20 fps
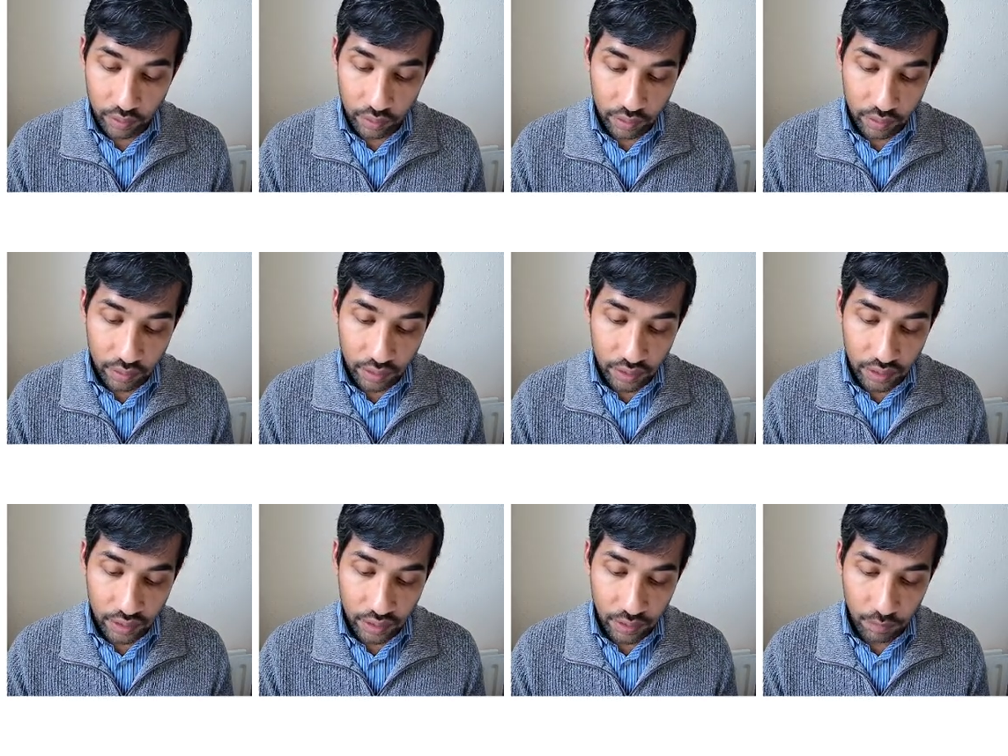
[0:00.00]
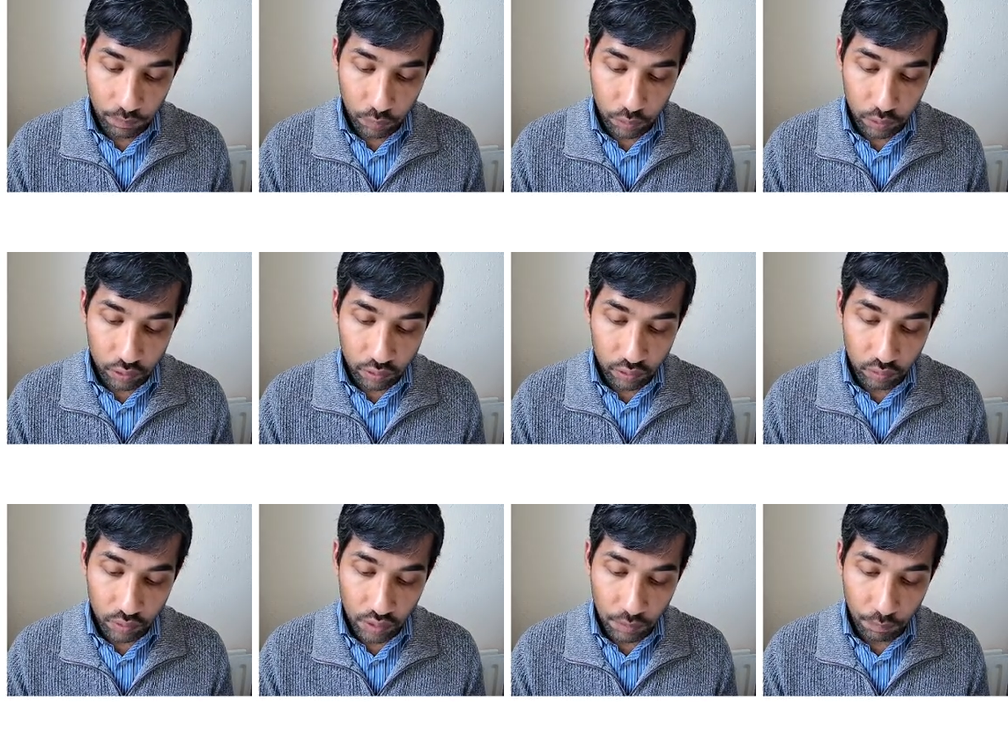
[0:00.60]
the inputs,
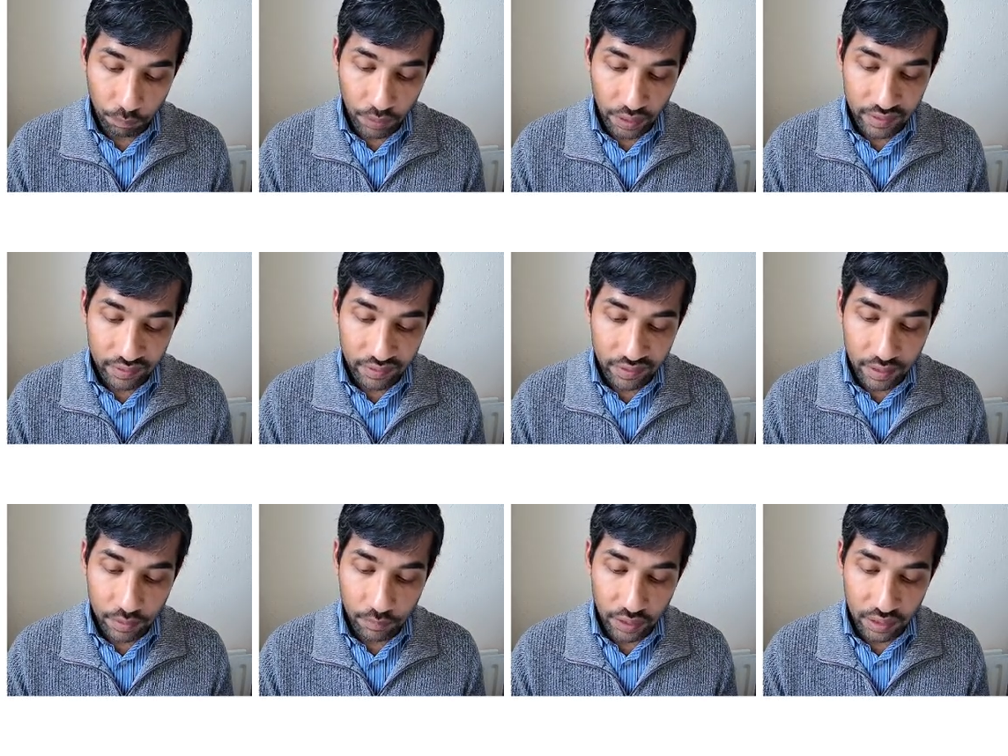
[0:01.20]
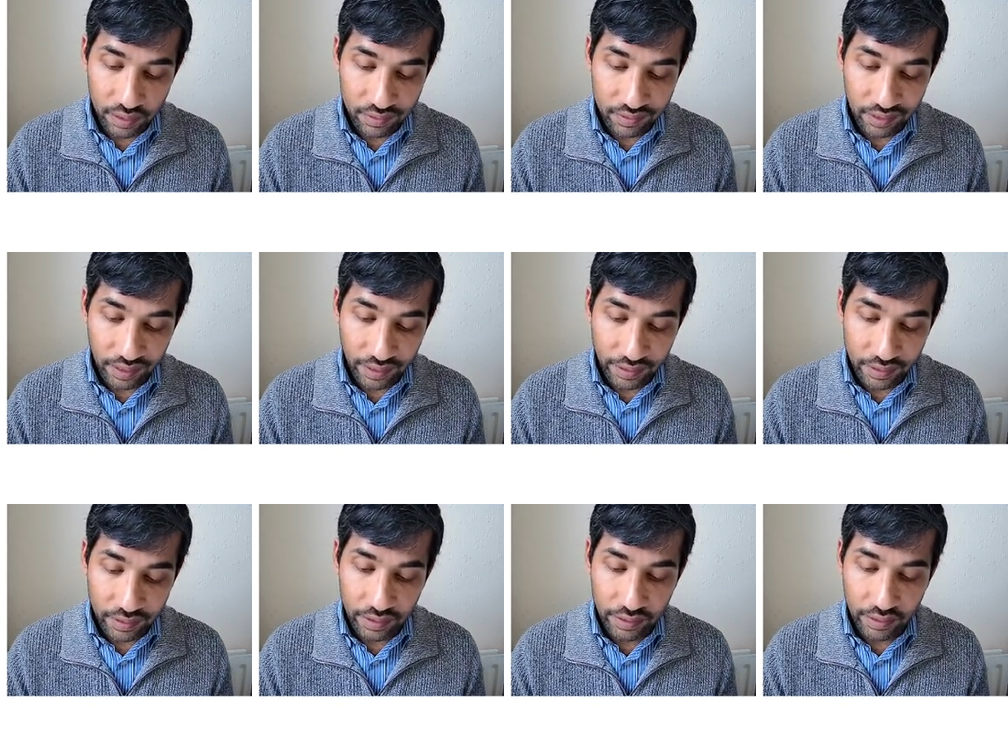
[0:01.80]
we'll place them in a
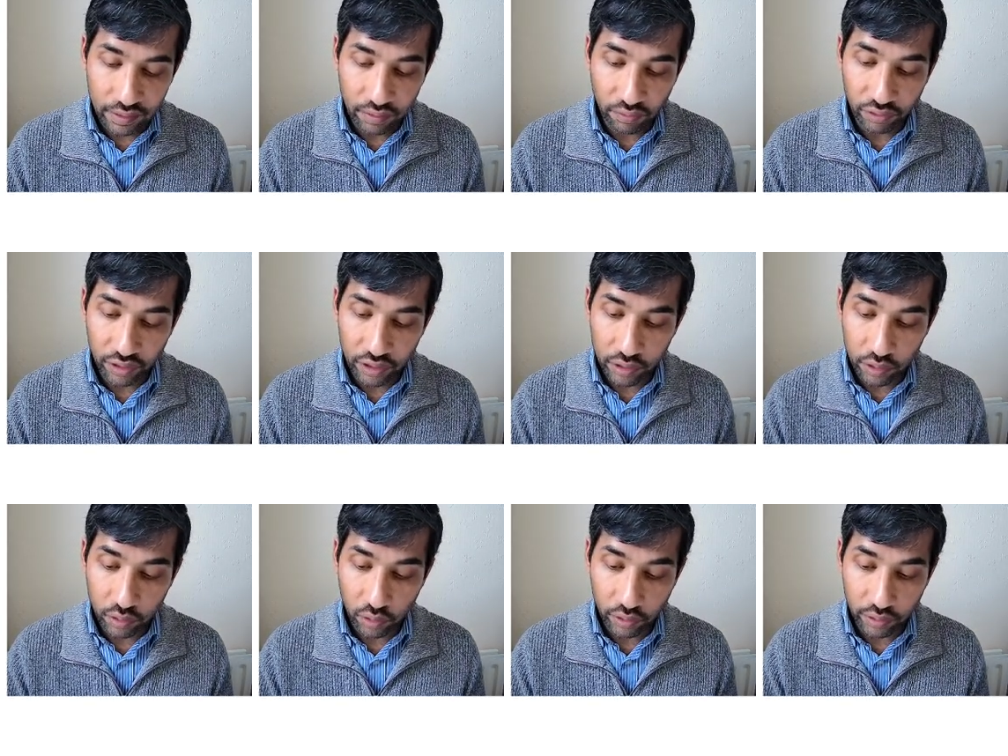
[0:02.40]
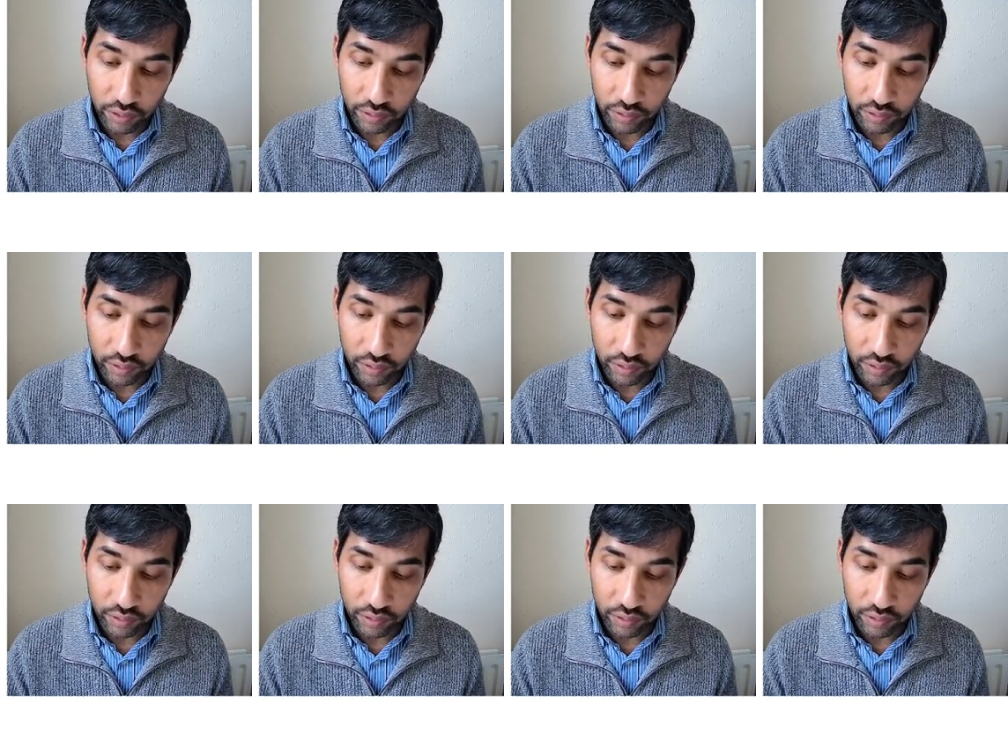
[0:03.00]
slightly different order.